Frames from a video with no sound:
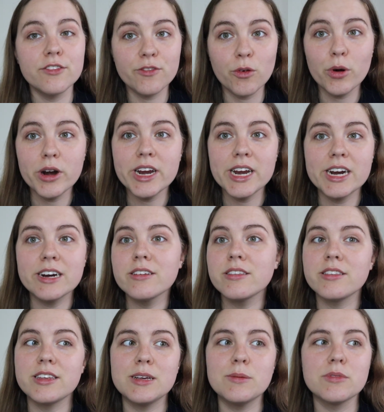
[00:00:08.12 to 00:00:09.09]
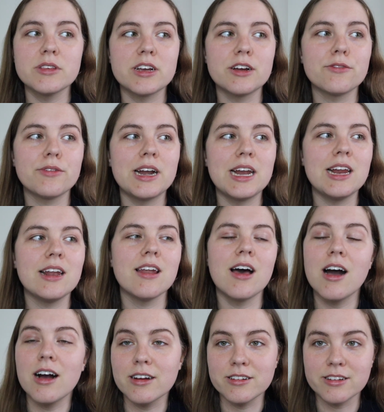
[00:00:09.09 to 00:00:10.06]
Four years seems like a really
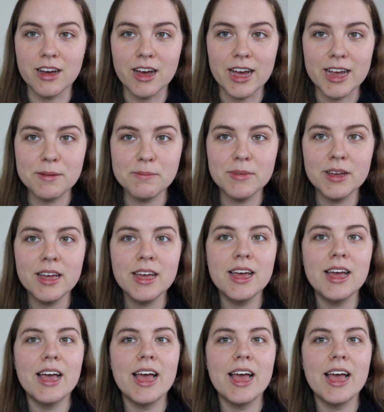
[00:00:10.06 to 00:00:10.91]
long time